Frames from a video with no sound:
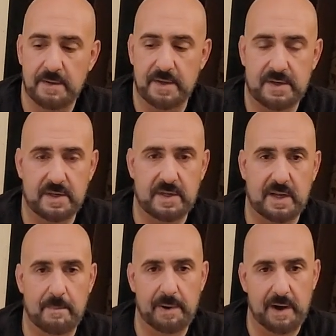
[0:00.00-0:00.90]
This is the
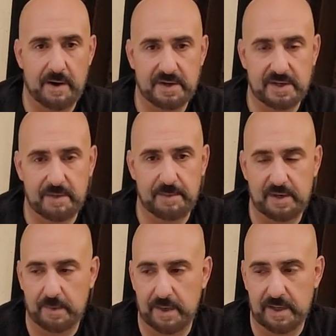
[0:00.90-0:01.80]
comparison
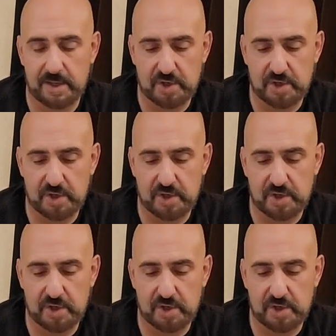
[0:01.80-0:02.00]
between the